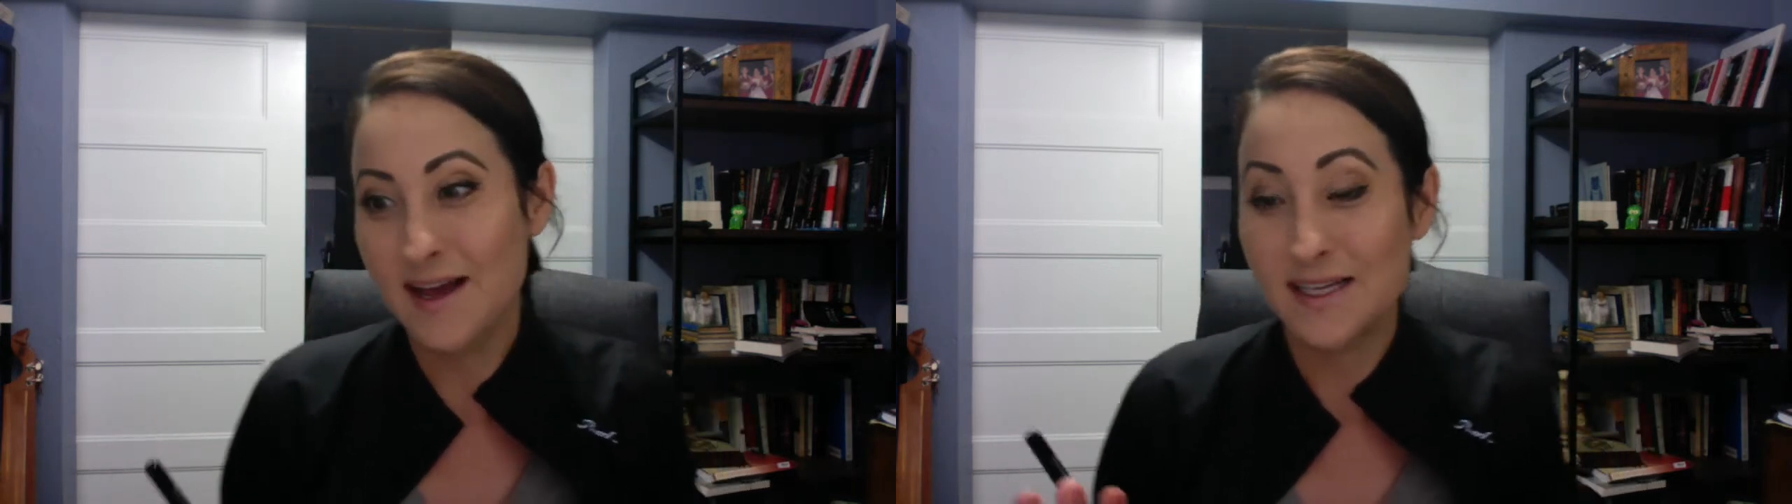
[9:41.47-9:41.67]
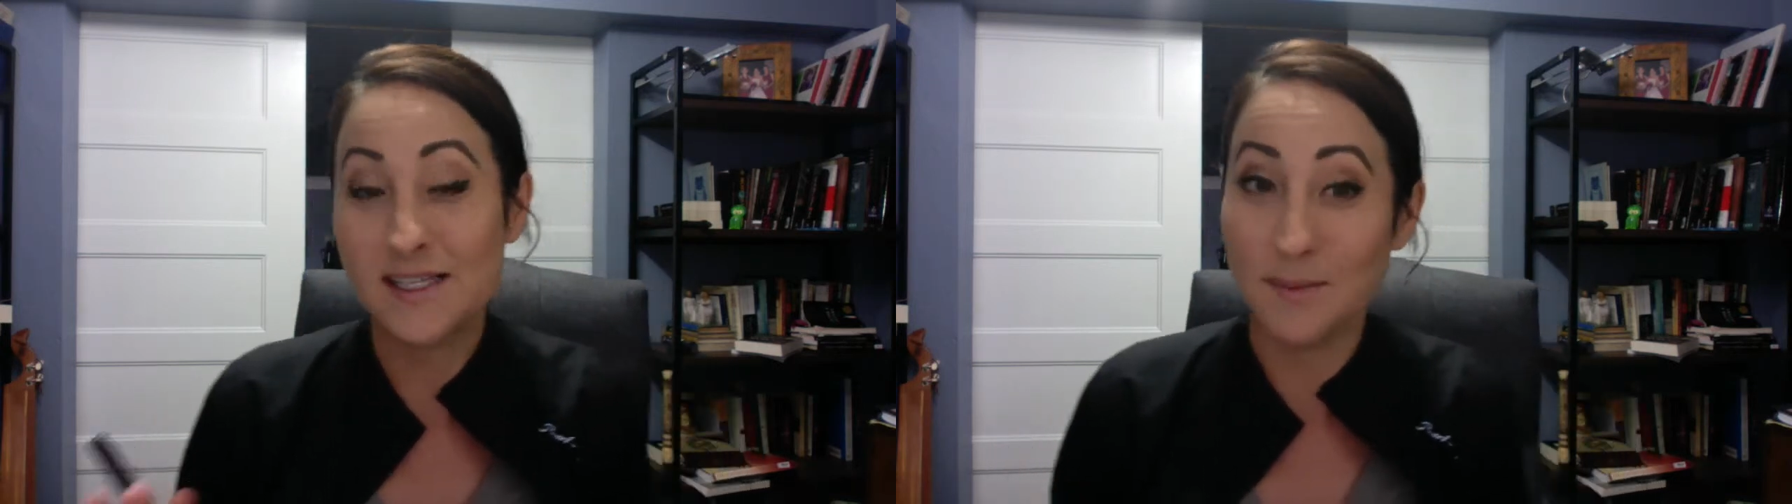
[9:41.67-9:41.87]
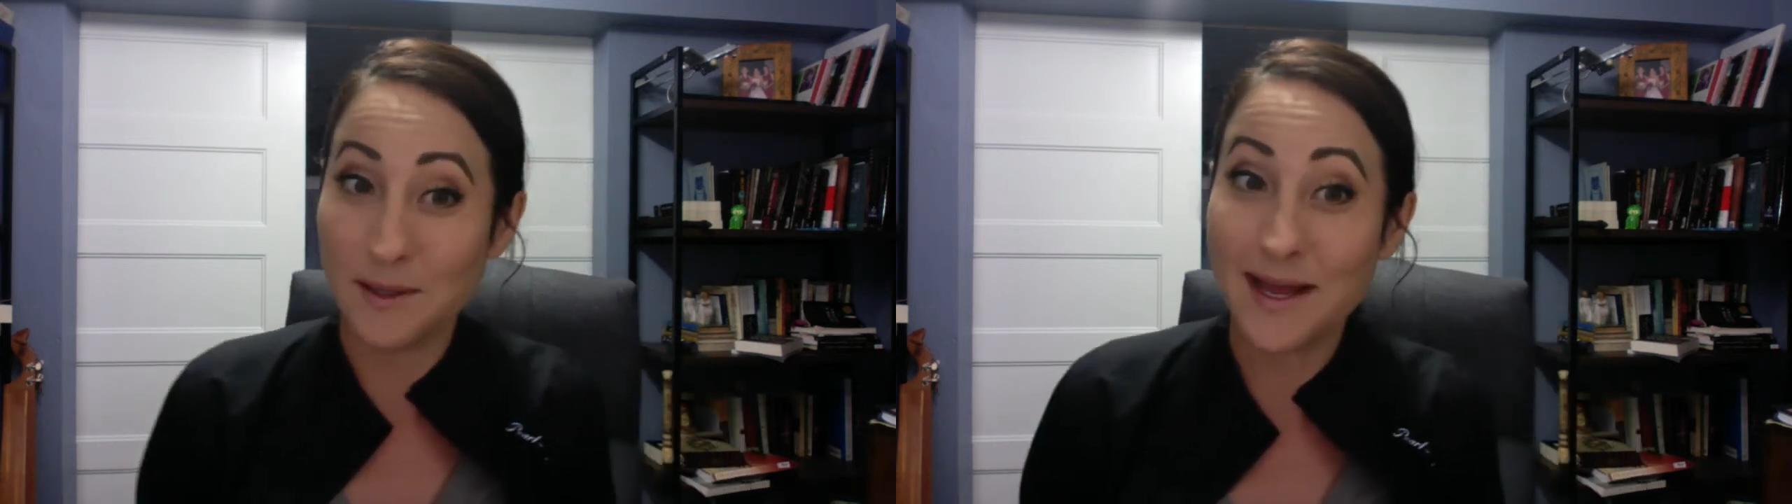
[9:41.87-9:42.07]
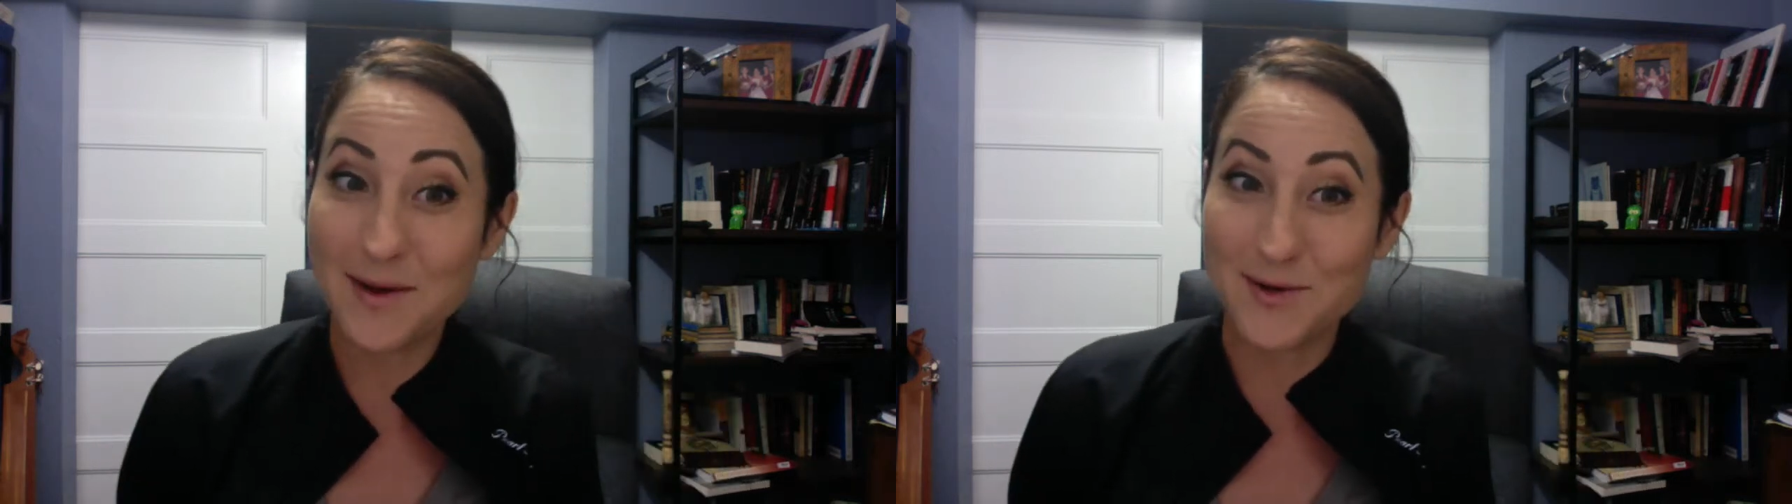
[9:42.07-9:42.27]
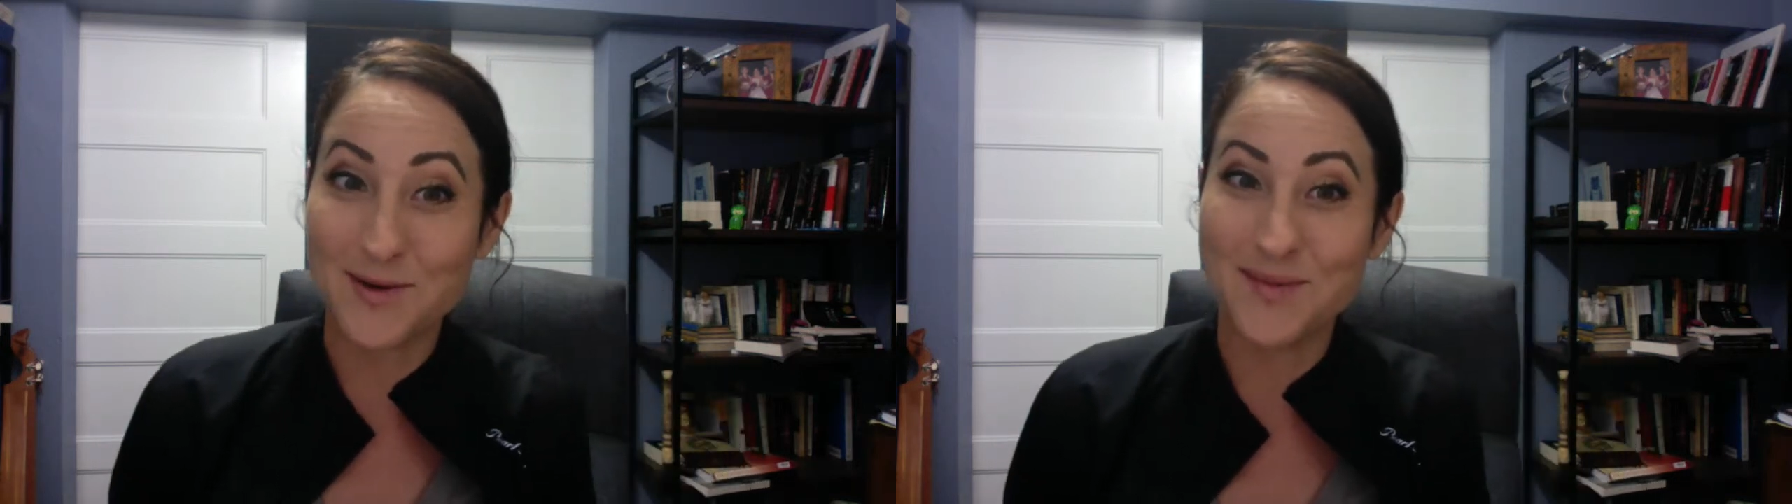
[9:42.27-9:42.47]

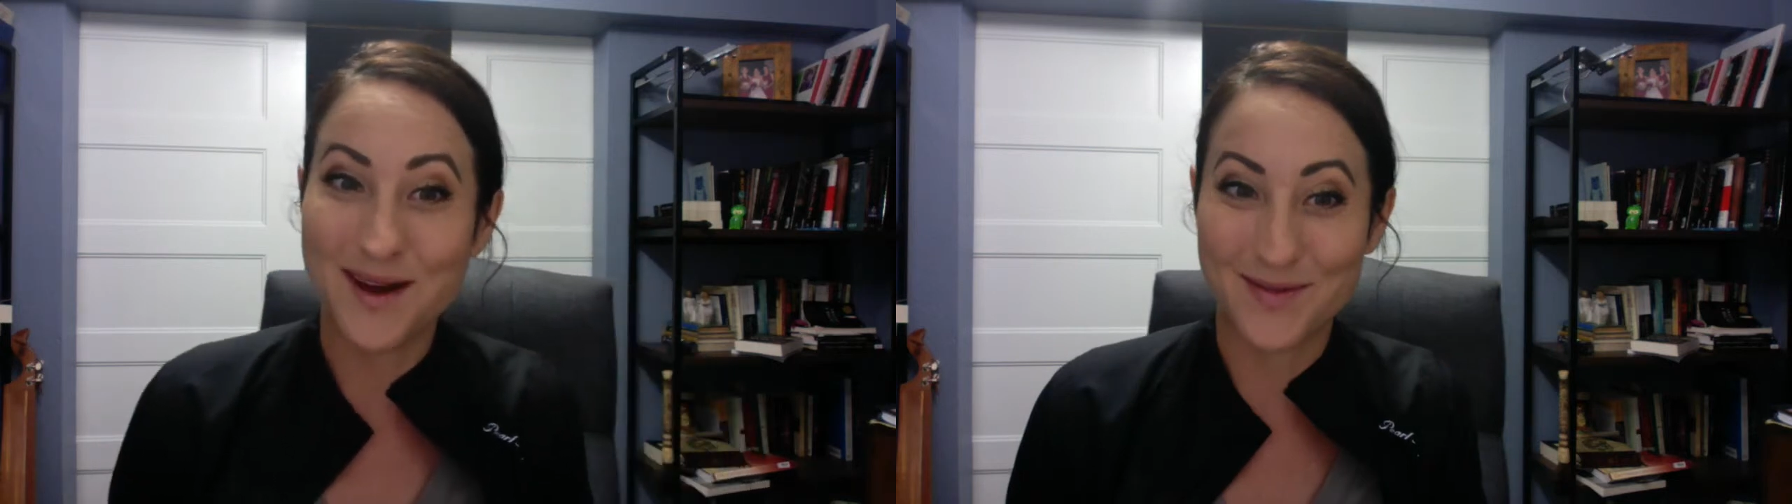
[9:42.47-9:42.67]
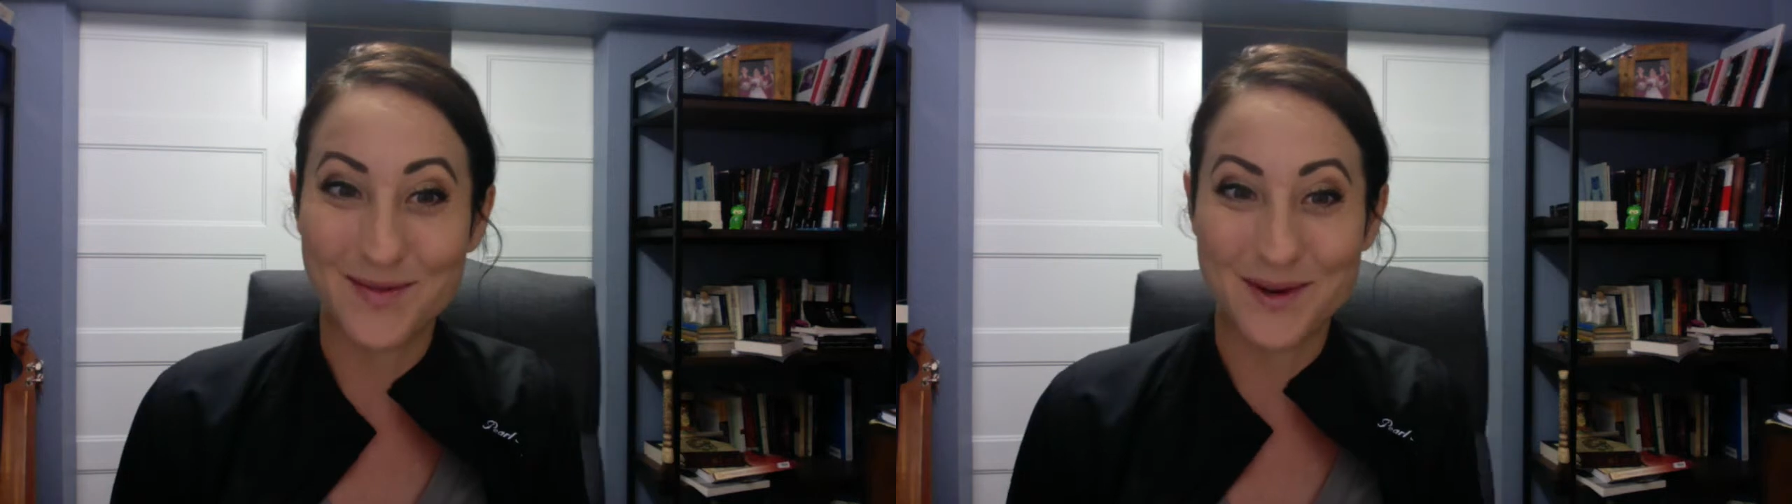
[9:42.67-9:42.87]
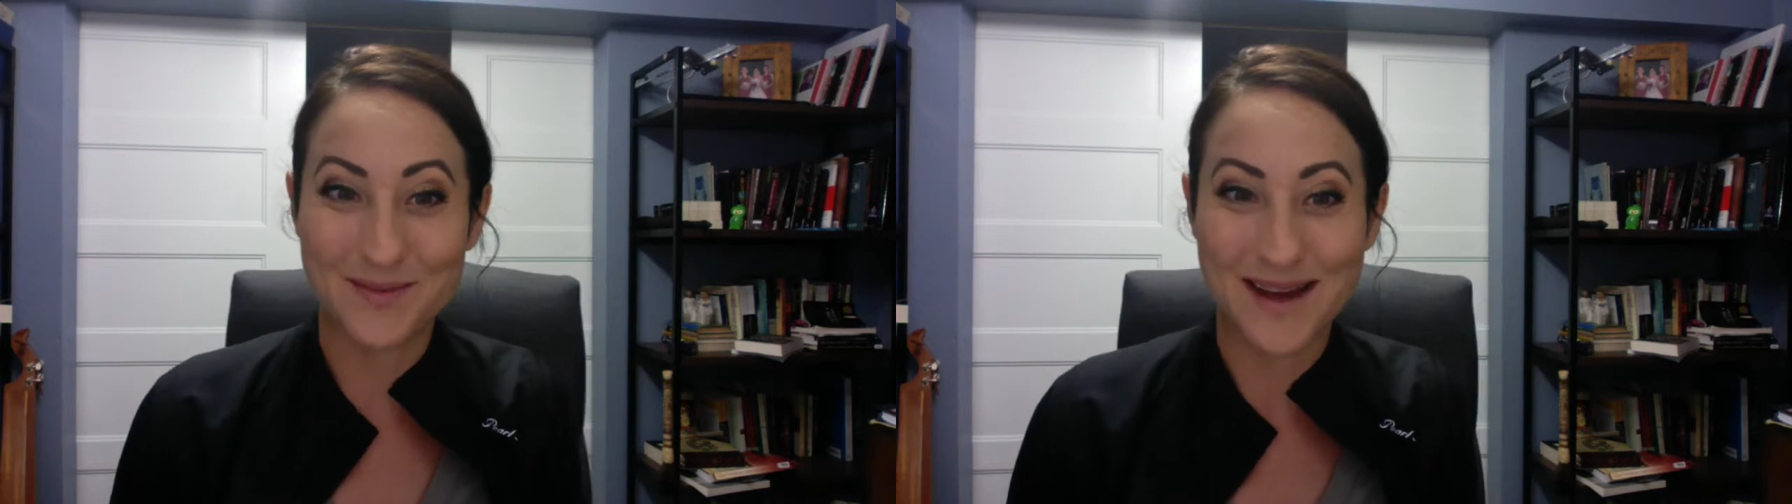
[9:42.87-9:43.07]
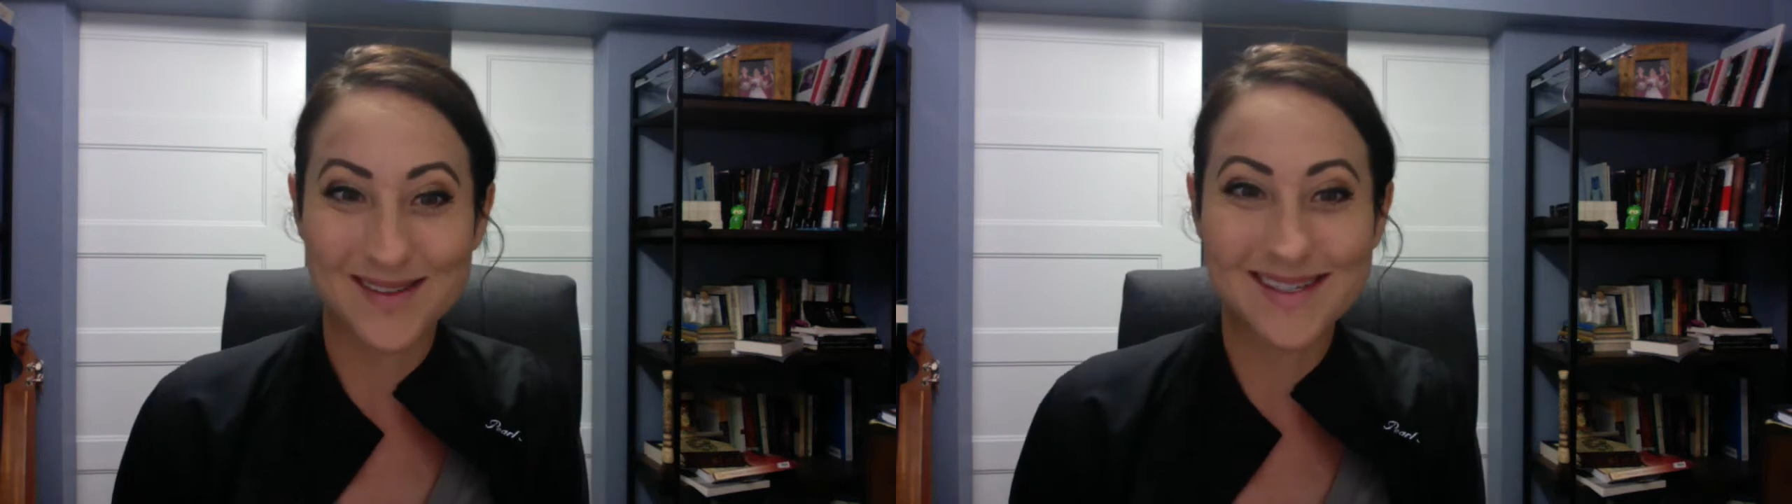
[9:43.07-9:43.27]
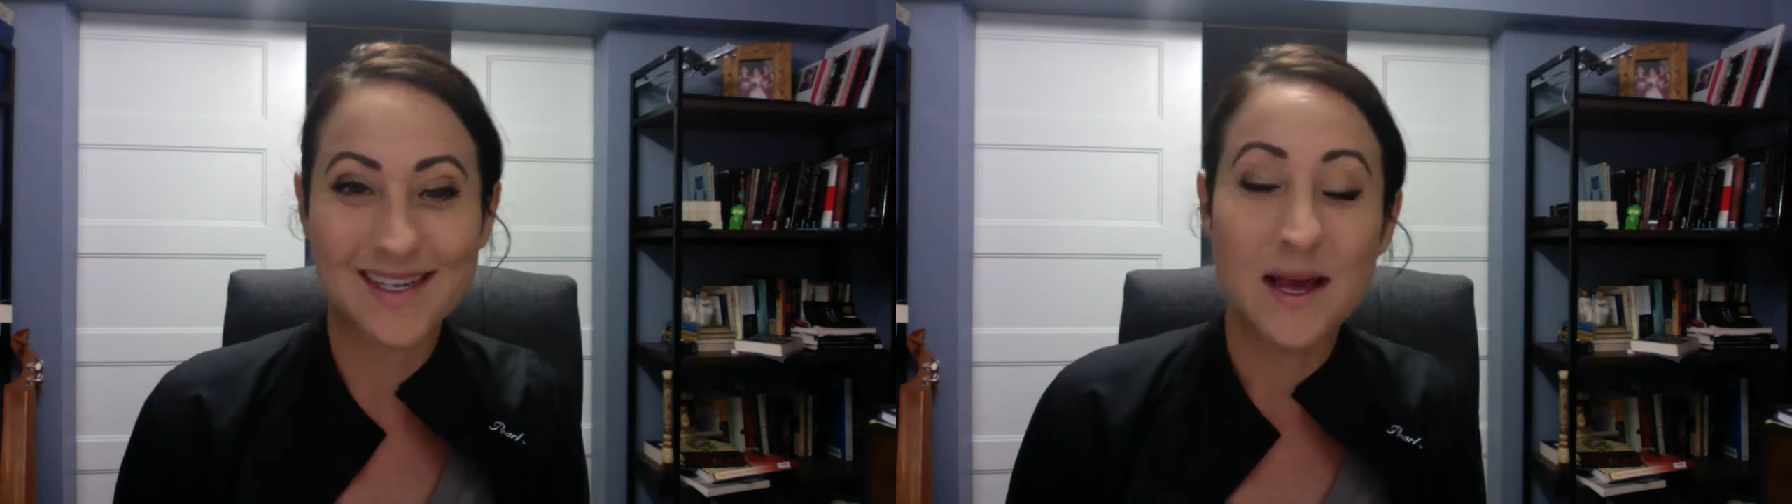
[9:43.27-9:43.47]
simulacrum of a real mouse.